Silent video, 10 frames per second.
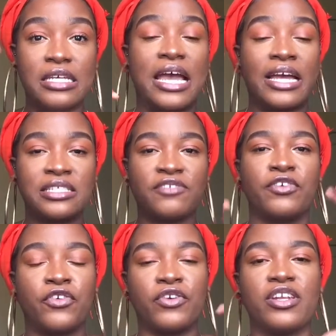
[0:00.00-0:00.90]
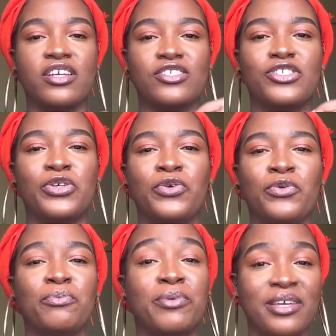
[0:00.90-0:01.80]
active ingredients to
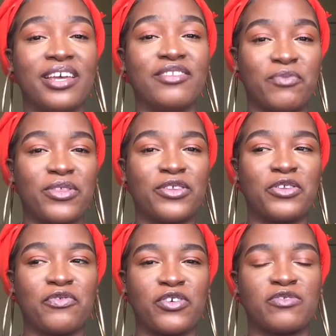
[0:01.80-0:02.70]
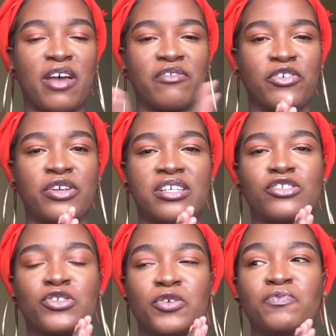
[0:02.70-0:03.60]
be in within the first 5 ingredients.
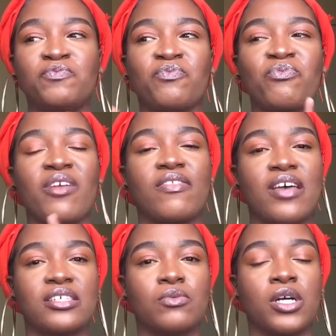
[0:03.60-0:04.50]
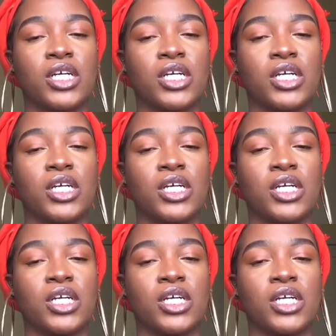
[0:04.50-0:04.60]
So that's one